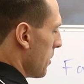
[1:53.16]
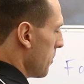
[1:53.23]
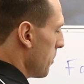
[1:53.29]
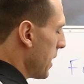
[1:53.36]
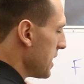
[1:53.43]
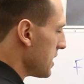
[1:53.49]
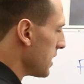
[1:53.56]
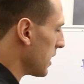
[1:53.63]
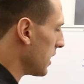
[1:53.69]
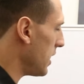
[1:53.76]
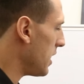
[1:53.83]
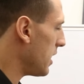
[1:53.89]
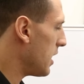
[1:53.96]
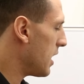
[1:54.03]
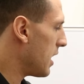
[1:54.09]

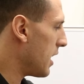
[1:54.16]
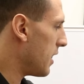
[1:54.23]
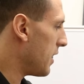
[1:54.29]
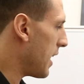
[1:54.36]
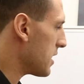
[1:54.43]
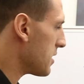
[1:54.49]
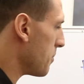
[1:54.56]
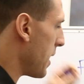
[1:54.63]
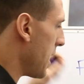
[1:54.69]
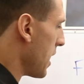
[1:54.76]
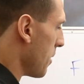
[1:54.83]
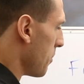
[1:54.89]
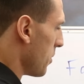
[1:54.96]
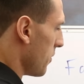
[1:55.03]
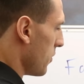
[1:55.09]
Basically, that's made
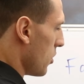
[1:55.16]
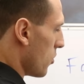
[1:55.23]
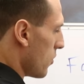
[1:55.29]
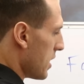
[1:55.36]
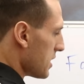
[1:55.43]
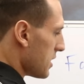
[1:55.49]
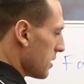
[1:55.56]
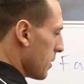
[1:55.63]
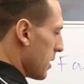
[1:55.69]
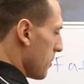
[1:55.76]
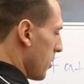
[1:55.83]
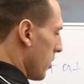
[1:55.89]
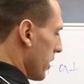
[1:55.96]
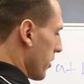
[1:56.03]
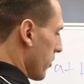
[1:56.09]
up of your resting
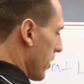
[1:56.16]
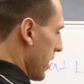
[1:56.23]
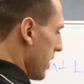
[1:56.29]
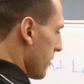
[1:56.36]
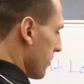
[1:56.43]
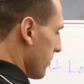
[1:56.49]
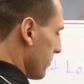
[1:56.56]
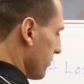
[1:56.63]
metabolic rate.